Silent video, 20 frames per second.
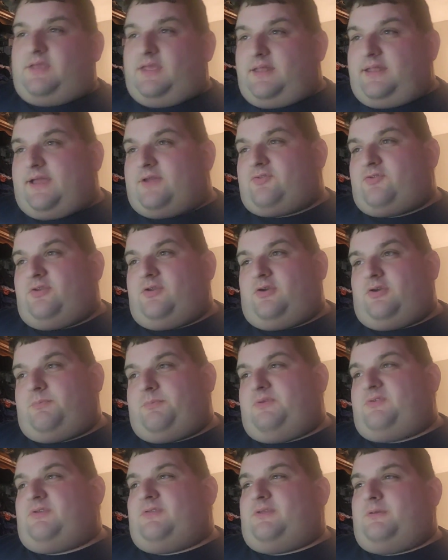It actually could
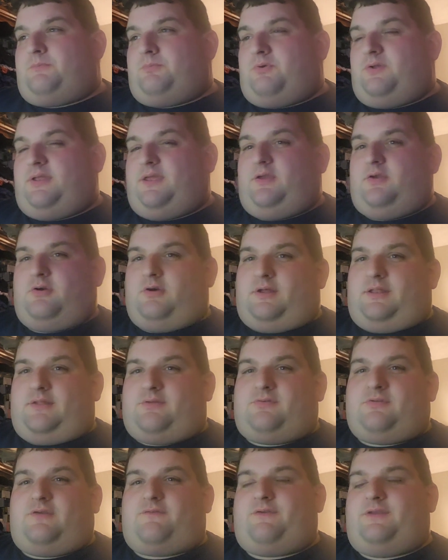be something pretty good.
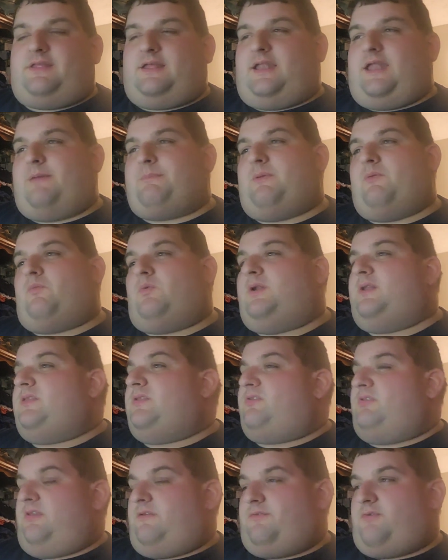It's something that I've been wanting
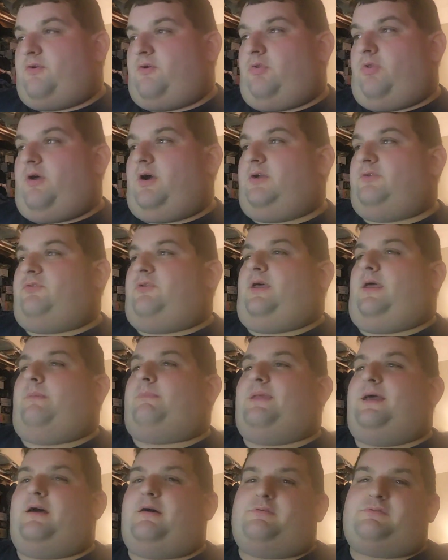to see for a long time
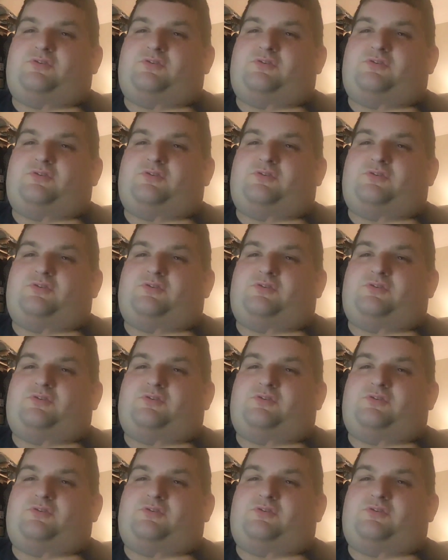now.